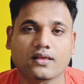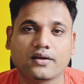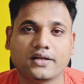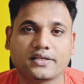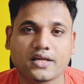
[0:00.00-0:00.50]

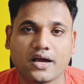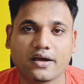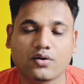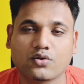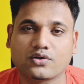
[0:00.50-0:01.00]

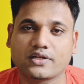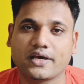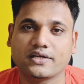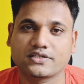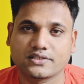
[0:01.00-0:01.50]
entire
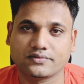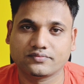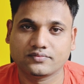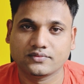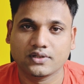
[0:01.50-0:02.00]

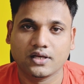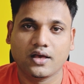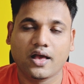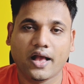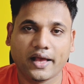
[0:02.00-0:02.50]
organization,
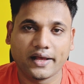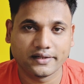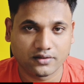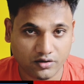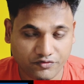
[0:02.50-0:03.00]

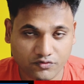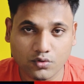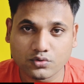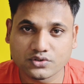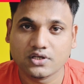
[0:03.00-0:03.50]
and of
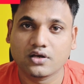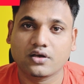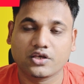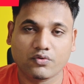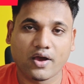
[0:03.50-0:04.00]
course
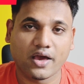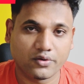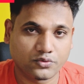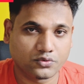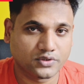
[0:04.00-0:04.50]
you
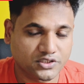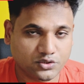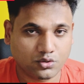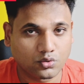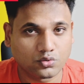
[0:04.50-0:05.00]
have to
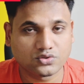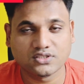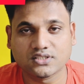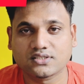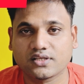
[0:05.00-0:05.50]
disclose
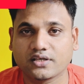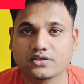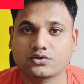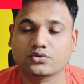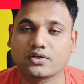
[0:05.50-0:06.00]
this
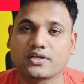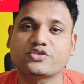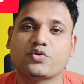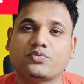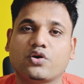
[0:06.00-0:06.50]
thing to the
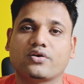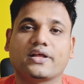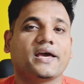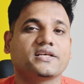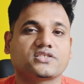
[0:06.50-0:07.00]
rest of the
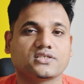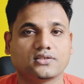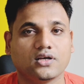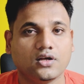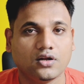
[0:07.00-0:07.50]

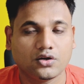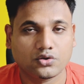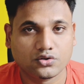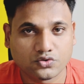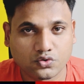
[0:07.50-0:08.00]
organization
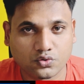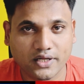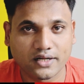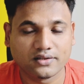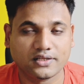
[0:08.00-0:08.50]
so
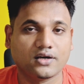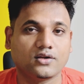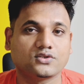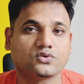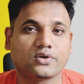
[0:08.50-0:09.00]
that they
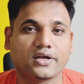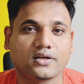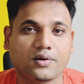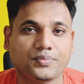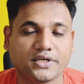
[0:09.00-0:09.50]
also get
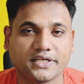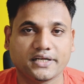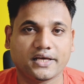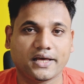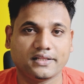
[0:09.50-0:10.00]

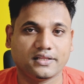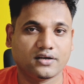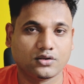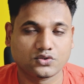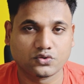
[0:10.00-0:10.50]
updated and they
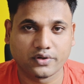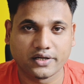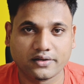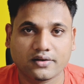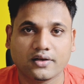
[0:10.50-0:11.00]
also
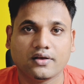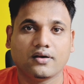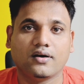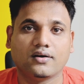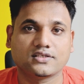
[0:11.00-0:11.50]
get
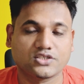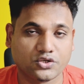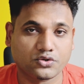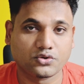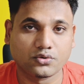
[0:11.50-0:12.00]

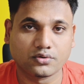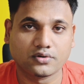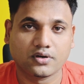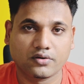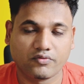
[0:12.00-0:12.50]

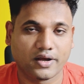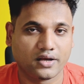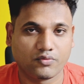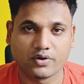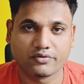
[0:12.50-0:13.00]
secured
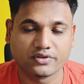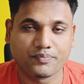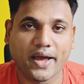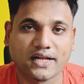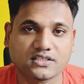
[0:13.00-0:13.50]
via whatever the
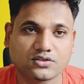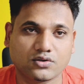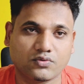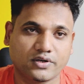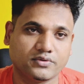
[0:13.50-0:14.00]
patching
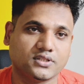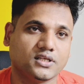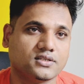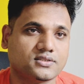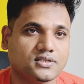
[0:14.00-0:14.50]
or whatever the
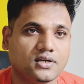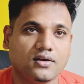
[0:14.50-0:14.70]
things